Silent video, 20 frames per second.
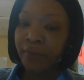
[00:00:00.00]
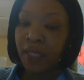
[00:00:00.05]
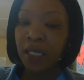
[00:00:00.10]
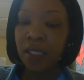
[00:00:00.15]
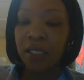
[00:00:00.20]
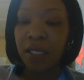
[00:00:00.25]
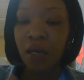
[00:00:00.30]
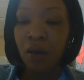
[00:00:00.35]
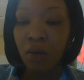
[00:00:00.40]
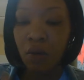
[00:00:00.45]

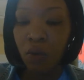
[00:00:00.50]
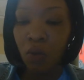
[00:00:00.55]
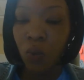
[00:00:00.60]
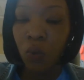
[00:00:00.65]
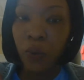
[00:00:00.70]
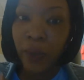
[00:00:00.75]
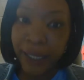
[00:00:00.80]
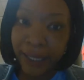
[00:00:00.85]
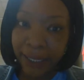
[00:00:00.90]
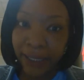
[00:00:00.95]
So
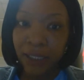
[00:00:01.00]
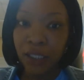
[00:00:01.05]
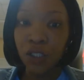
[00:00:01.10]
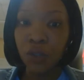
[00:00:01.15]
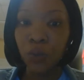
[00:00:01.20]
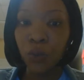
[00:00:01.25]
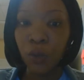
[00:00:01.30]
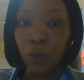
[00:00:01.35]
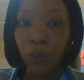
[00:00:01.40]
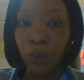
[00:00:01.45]
we get into
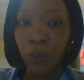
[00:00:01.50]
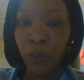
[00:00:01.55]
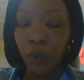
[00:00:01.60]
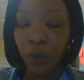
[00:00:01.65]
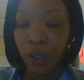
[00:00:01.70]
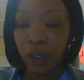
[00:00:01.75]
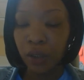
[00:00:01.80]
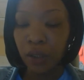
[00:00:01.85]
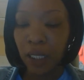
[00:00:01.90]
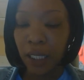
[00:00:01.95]
World
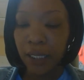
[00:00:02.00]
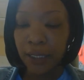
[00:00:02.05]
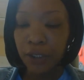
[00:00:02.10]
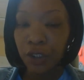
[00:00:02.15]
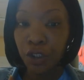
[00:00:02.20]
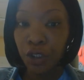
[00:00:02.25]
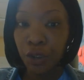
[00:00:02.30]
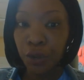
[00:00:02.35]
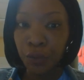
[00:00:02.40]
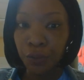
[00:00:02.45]
War
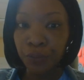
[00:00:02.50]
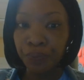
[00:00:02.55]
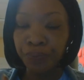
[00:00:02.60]
II